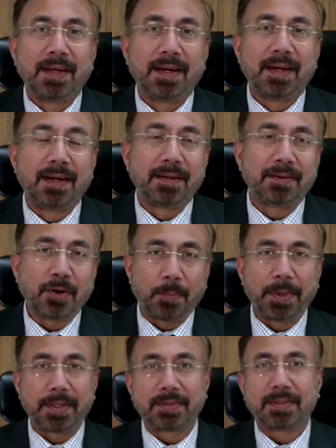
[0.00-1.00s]
uh,
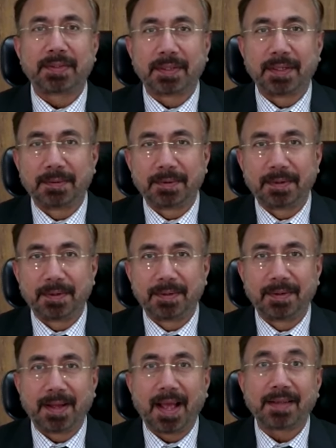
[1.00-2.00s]
topics uh,
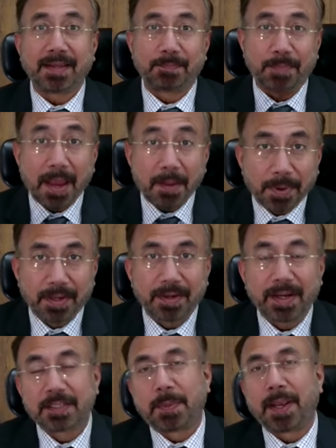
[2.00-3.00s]
as a paper
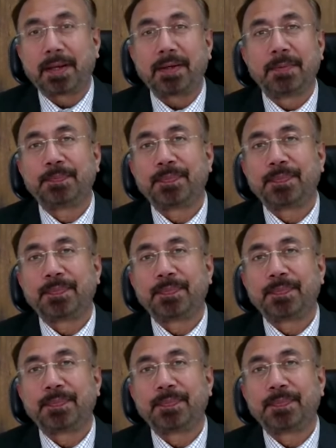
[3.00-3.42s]
expect.